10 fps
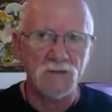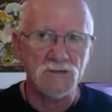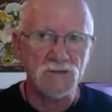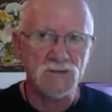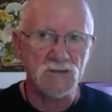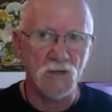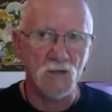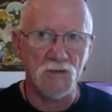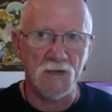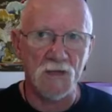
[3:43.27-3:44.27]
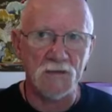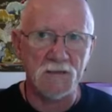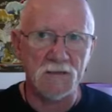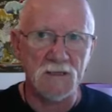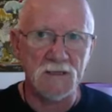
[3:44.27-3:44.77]
just know that
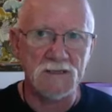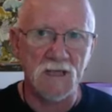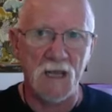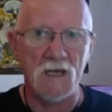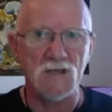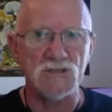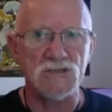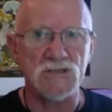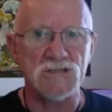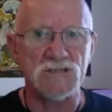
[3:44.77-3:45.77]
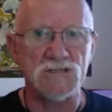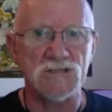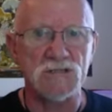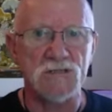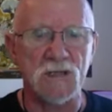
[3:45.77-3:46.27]
these energies
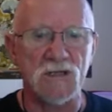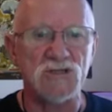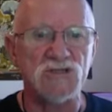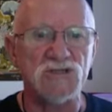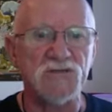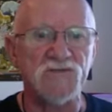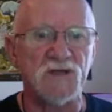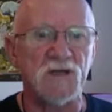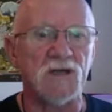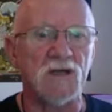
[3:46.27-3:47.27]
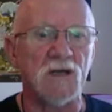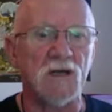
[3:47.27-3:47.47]
that are shifting